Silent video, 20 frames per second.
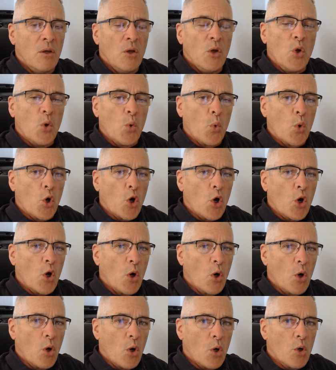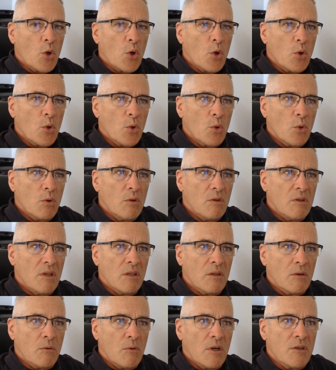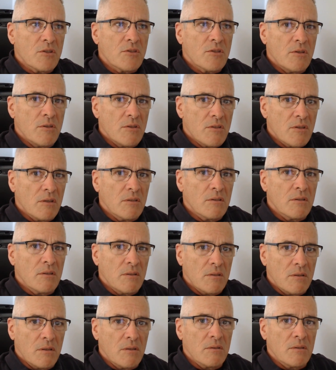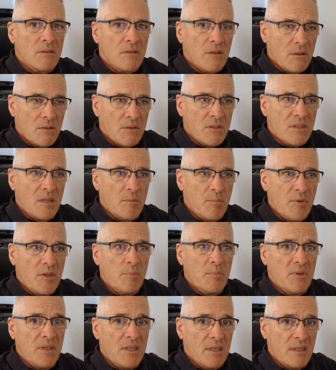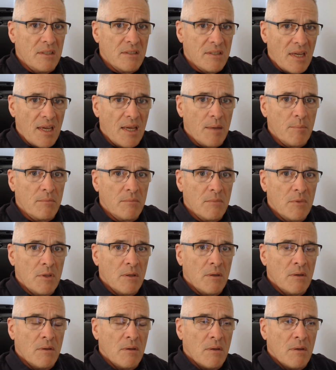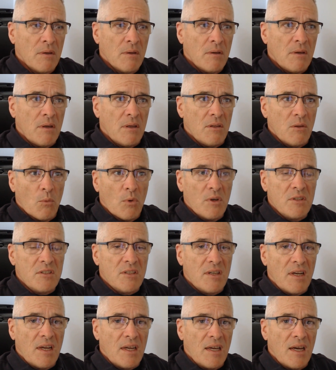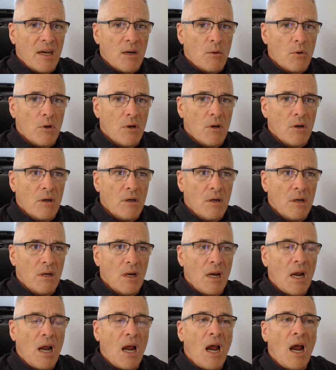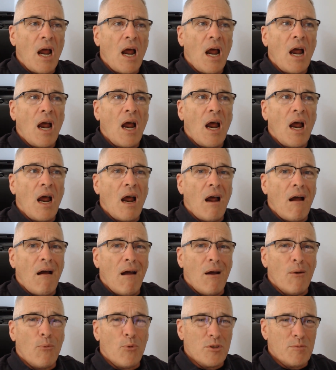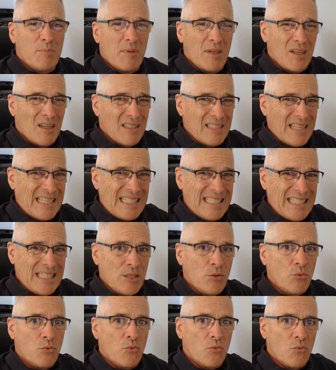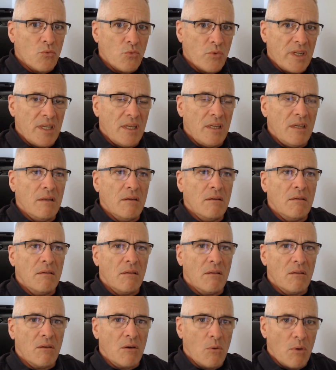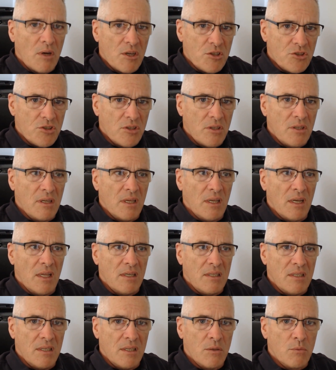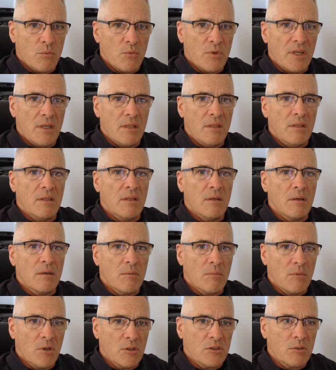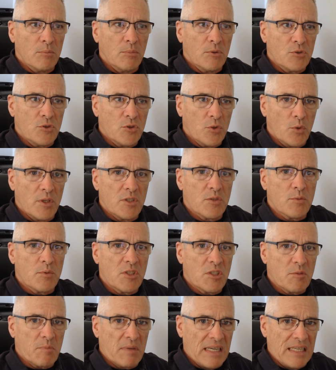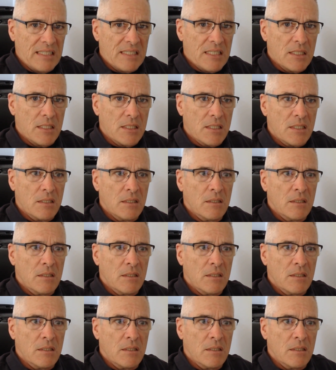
were harder than the questions on the CPP exam. And the ones that I got wrong was because I didn't read the question and I didn't read the multiple choice responses.